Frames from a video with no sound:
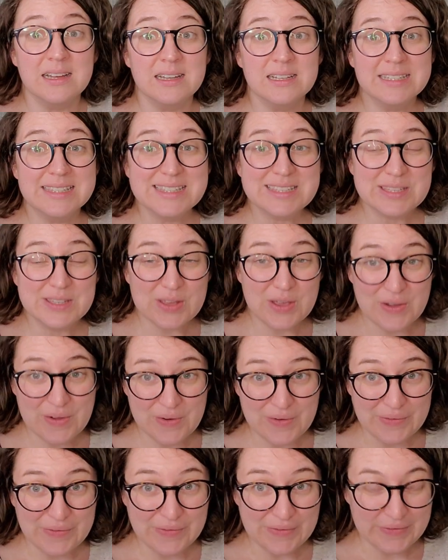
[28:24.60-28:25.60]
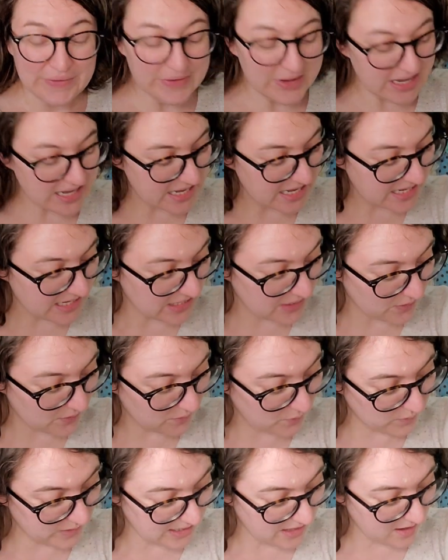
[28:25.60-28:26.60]
So,
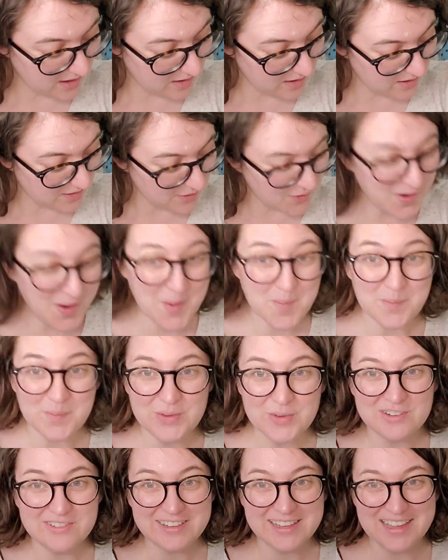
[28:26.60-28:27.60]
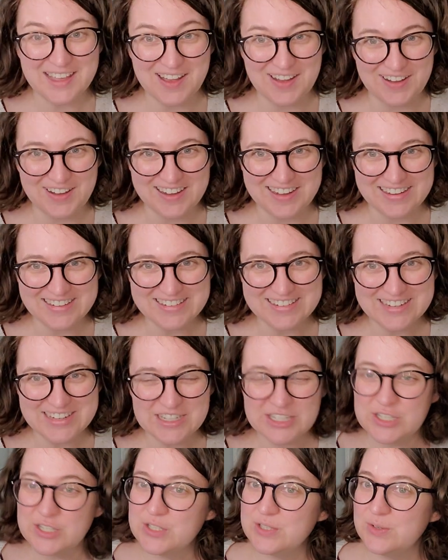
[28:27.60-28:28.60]
we are moving on
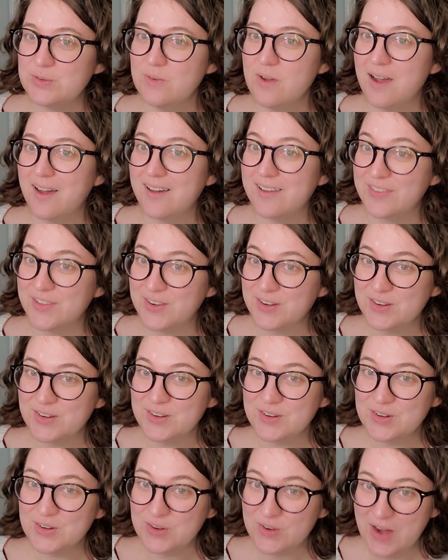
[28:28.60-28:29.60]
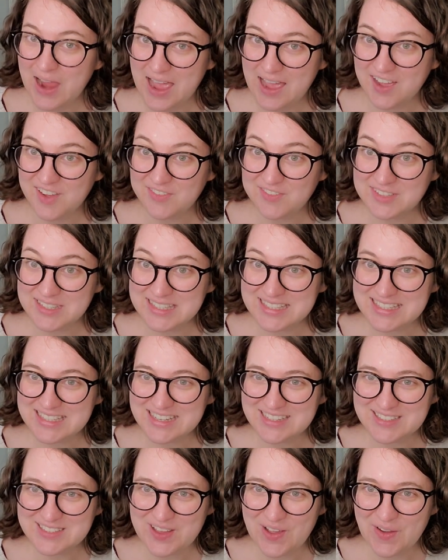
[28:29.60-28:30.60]
to other crafts.
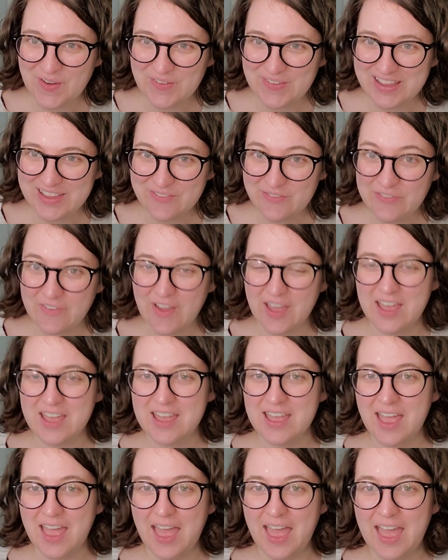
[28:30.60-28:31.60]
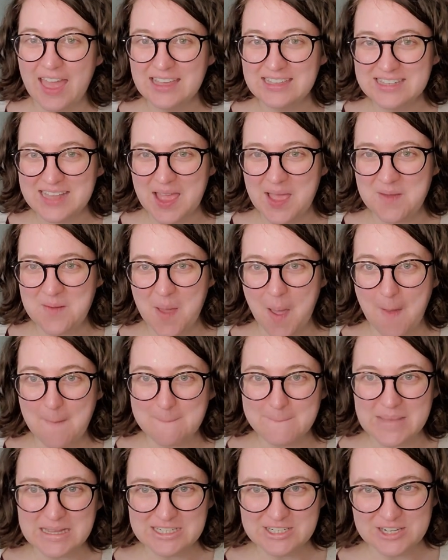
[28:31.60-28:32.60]
So, if, as I
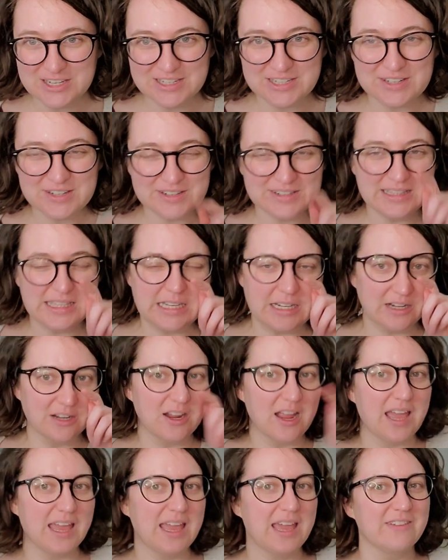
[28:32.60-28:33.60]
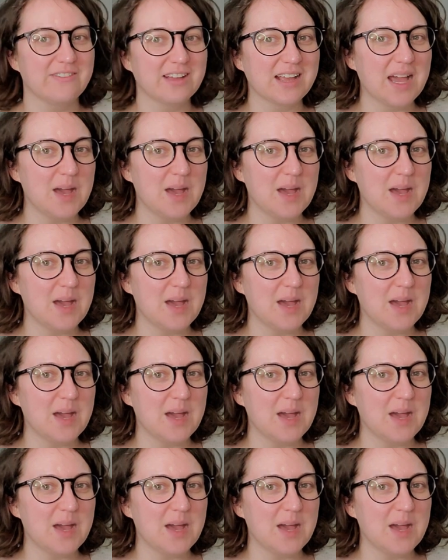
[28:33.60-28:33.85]
mentioned earlier, I have a